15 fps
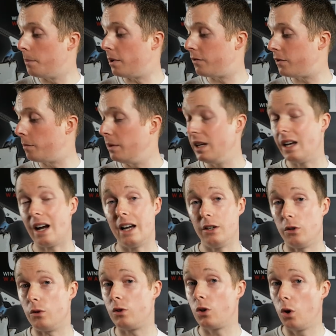But for me, I
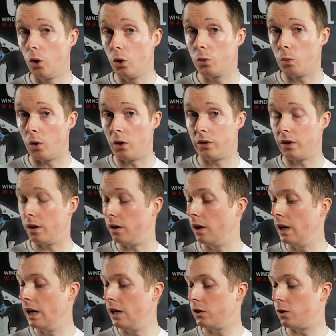use cold
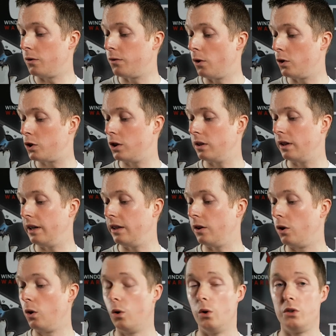water. So unfortunately, the
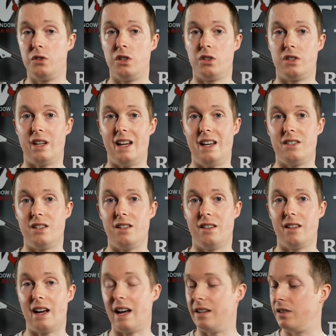hose just
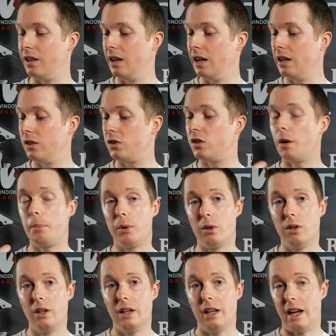isn't that
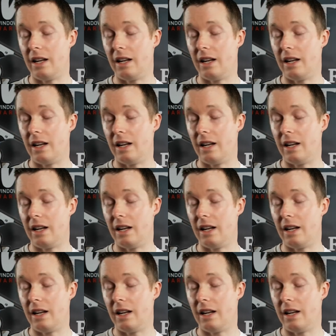supple.